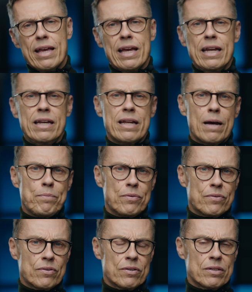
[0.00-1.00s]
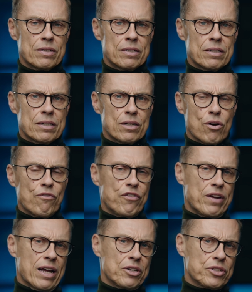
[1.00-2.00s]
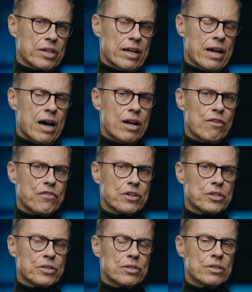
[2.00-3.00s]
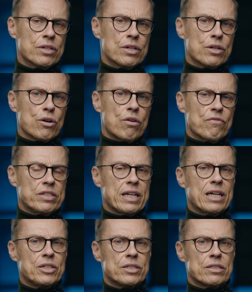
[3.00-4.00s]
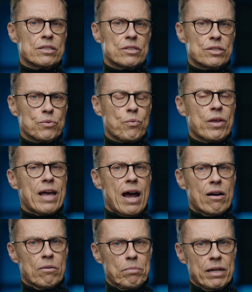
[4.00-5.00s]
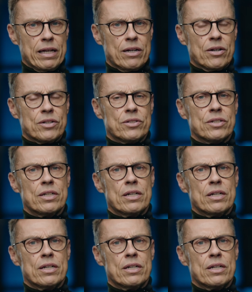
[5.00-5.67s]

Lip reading: in-depth, confidential and unofficial conversations with Arab leaders